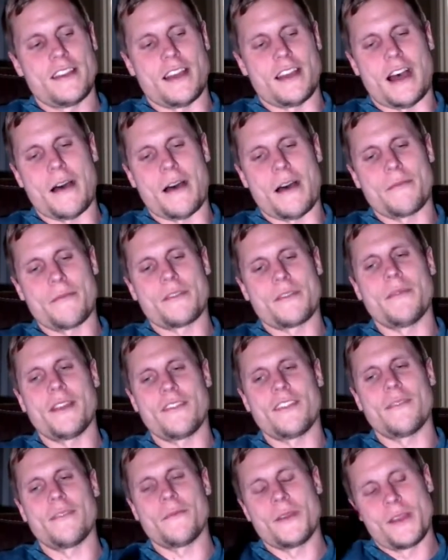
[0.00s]

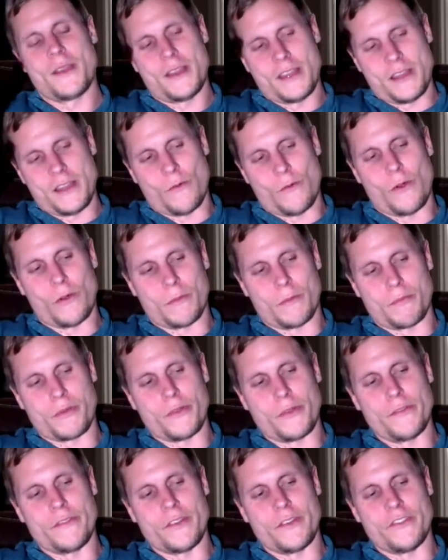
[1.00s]
optimism will
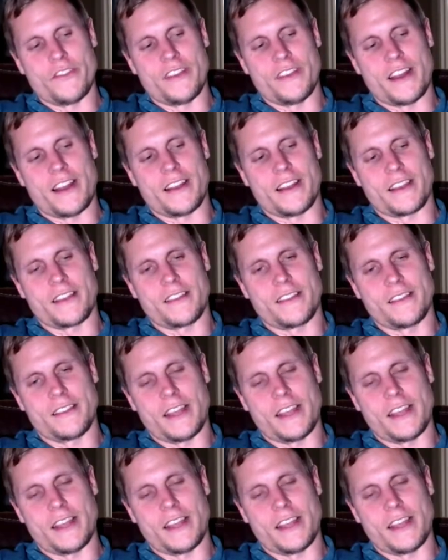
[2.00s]
improve your genetic